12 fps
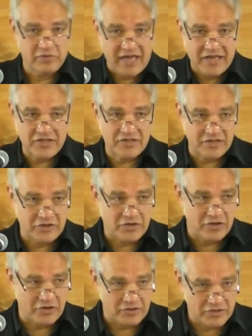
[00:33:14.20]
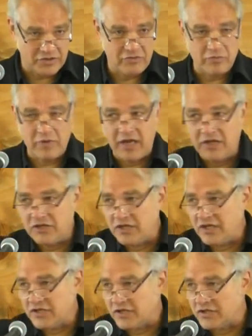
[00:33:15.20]
Blessed and cursed. You obey
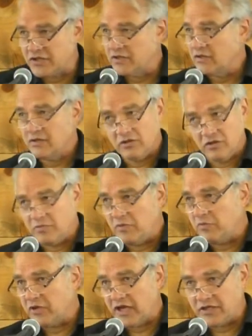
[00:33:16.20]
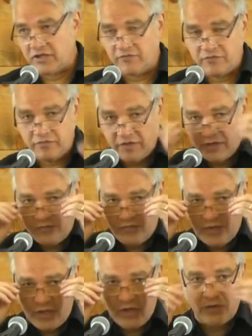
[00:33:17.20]
Jesus, you'll be blessed. If,
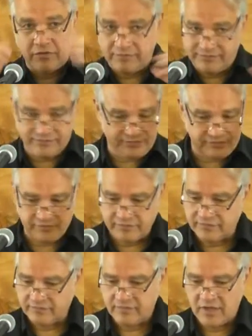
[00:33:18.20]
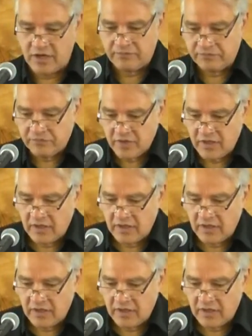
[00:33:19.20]
if you don't, no.